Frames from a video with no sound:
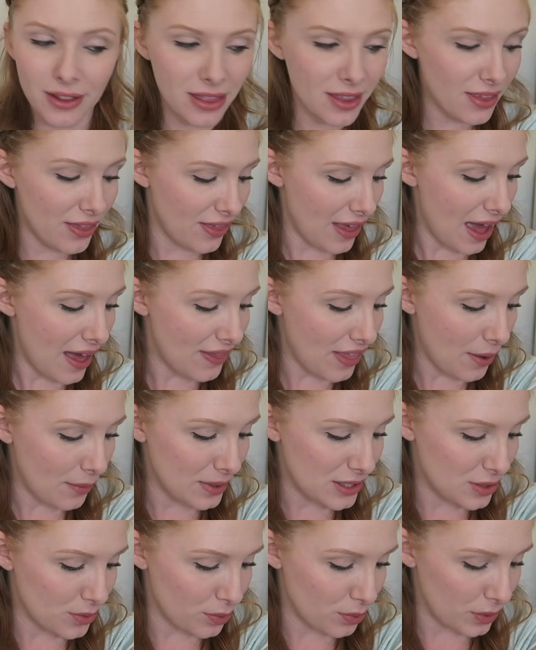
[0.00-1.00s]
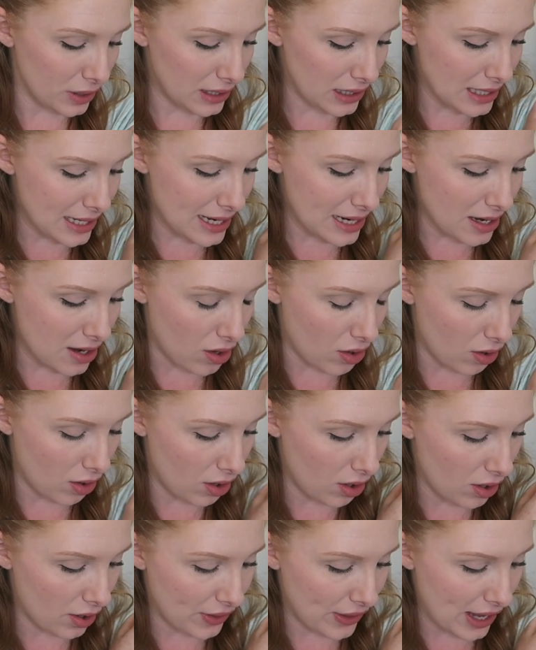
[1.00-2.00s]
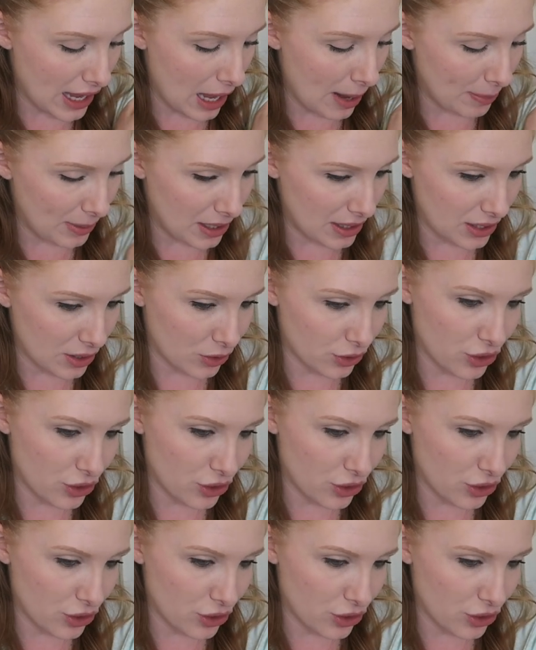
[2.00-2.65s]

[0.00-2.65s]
other than that, that was really all that happened at the